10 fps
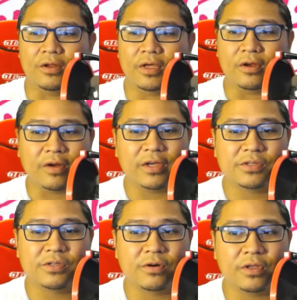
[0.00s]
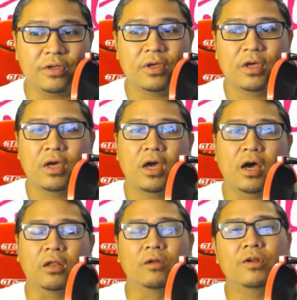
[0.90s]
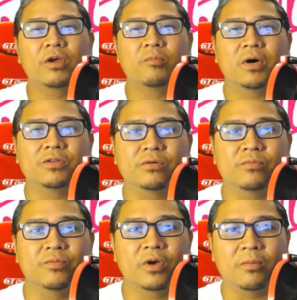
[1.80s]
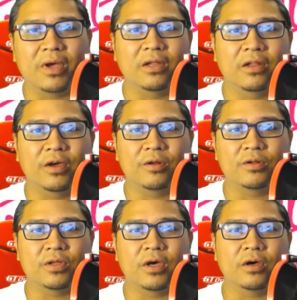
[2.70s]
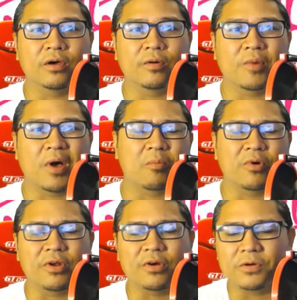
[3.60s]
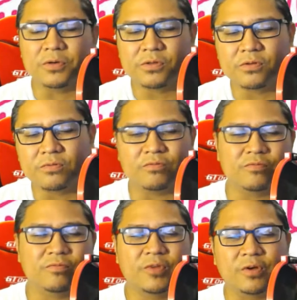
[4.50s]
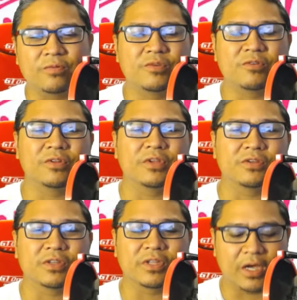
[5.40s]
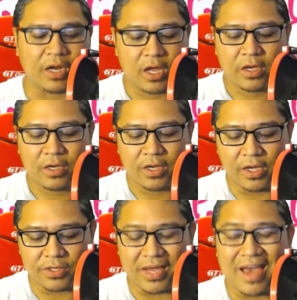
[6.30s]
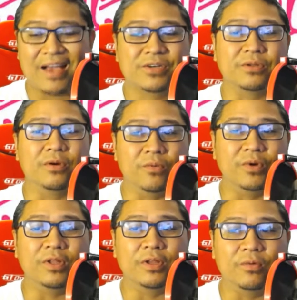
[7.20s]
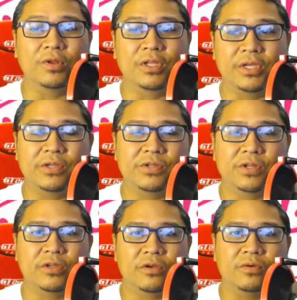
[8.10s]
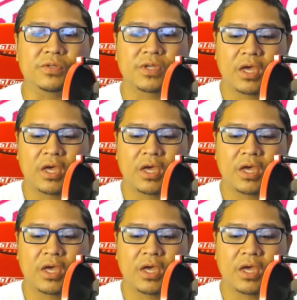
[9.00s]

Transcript: getting your hands dirty, learning about some command line operators, and you know, different things like that, it's actually really easy to use.